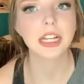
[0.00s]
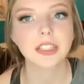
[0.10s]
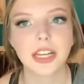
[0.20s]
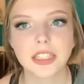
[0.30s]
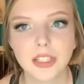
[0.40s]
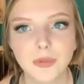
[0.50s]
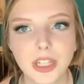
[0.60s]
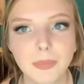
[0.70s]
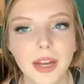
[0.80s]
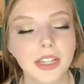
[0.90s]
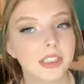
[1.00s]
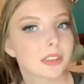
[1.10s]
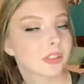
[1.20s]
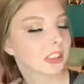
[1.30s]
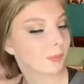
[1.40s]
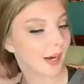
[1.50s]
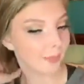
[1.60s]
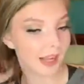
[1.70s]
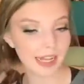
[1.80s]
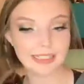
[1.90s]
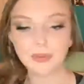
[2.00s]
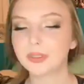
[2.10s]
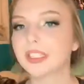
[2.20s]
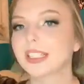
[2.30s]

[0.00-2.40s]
So that didn't really make a difference, but I'm kind of really